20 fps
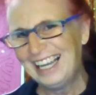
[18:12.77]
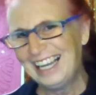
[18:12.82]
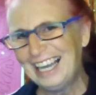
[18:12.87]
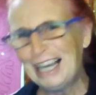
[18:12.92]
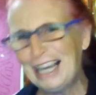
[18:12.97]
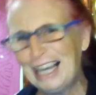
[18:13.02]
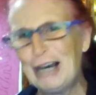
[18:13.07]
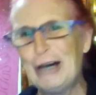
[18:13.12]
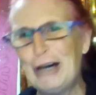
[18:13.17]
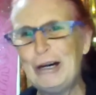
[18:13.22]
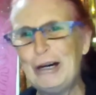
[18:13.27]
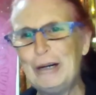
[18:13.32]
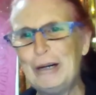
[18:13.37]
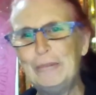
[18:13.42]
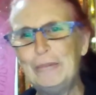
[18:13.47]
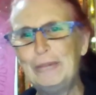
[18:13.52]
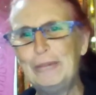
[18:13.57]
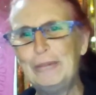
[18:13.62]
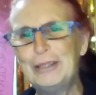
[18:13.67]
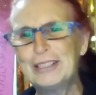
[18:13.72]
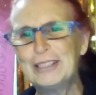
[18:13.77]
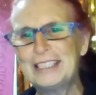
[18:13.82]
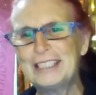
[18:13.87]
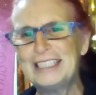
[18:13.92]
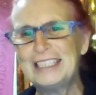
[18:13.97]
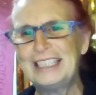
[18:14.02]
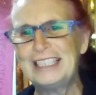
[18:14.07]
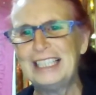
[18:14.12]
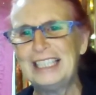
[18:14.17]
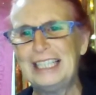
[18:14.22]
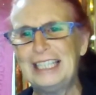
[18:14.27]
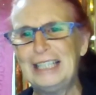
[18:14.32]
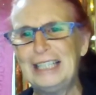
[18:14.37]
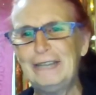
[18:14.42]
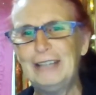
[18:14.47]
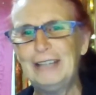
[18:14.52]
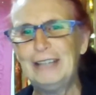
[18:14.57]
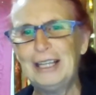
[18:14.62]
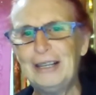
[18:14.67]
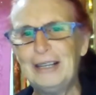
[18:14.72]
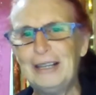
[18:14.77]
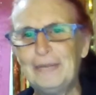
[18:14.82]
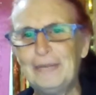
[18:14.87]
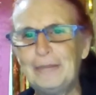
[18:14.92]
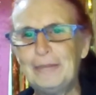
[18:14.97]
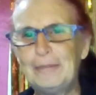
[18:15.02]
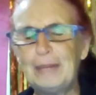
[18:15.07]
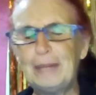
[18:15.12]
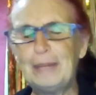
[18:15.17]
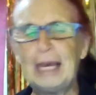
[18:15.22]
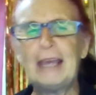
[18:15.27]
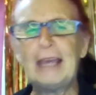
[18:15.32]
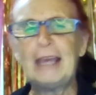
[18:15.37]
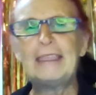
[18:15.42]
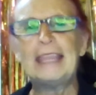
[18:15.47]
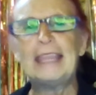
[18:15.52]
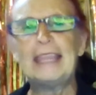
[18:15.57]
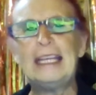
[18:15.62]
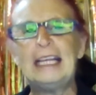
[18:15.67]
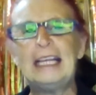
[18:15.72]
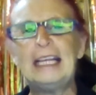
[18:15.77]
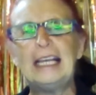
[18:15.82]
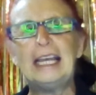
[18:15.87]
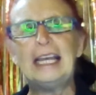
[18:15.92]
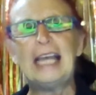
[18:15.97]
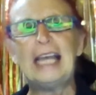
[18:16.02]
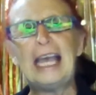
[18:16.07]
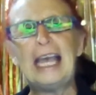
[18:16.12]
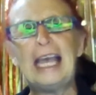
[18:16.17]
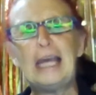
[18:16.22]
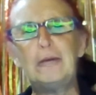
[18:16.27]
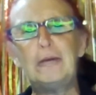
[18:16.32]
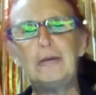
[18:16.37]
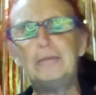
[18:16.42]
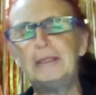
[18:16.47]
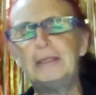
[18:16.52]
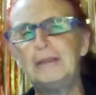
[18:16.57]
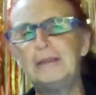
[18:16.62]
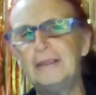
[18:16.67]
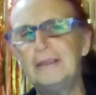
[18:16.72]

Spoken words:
Oh, poor Steve. But I think it helped